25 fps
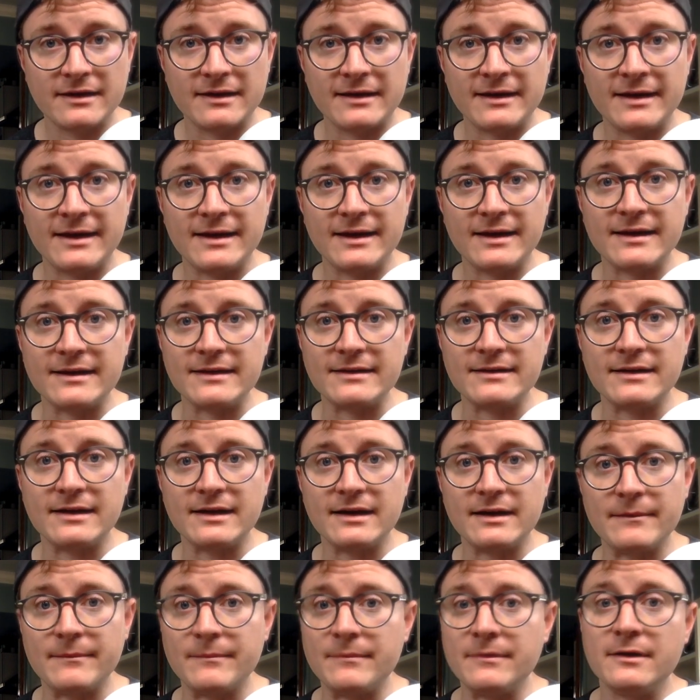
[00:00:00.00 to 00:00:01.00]
And
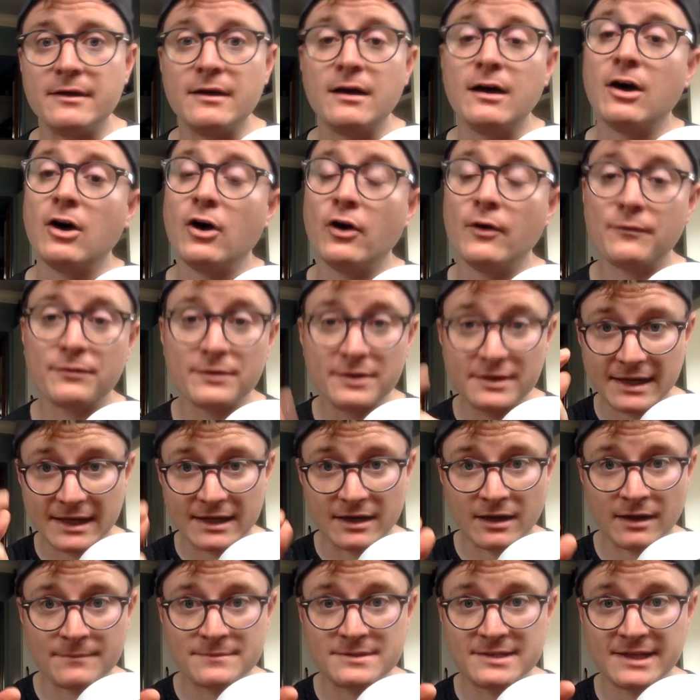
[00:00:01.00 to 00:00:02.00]
um, hopefully that
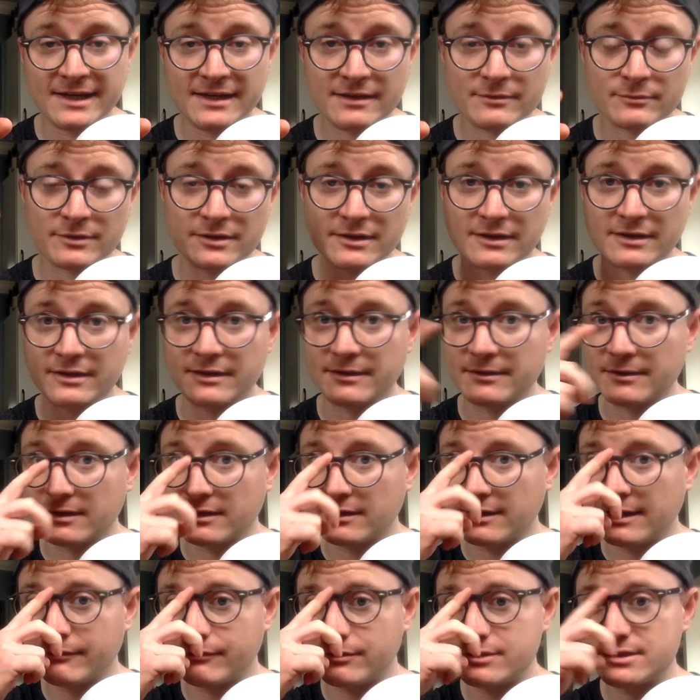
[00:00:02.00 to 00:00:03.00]
update with the
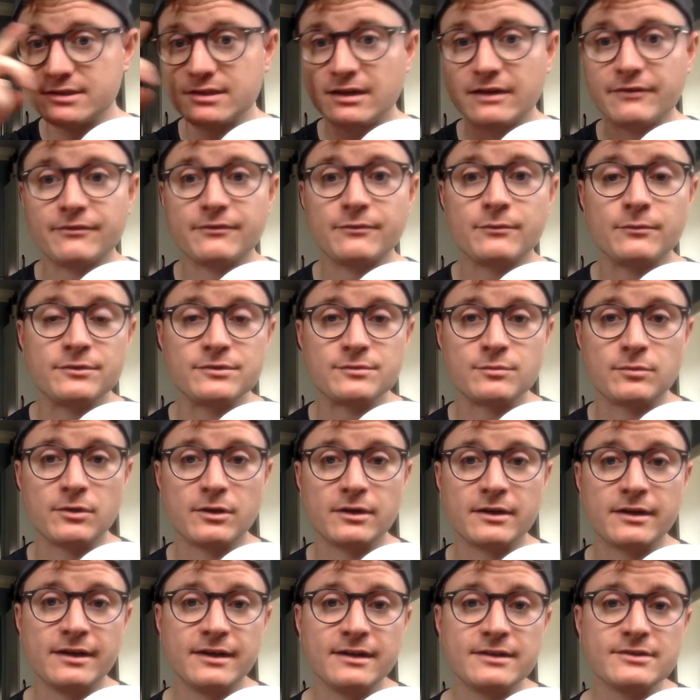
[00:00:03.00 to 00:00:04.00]
clever stuff was
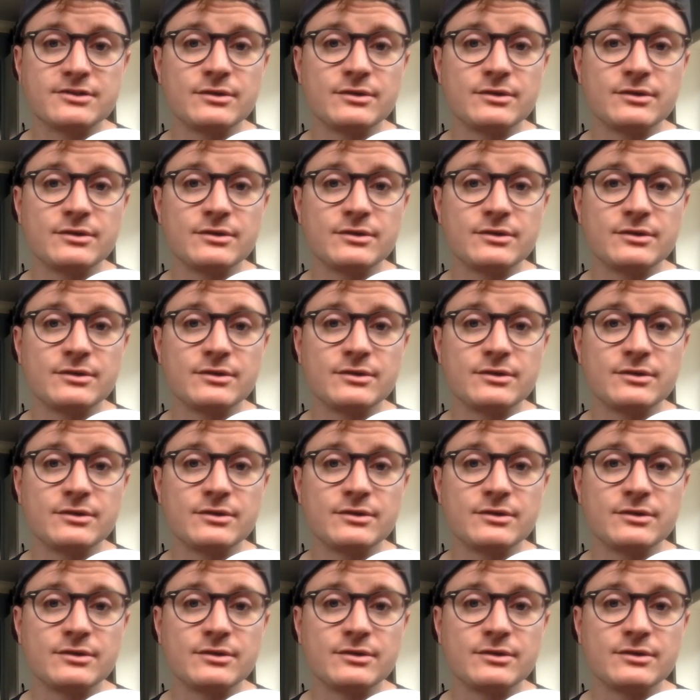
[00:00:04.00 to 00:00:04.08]
working.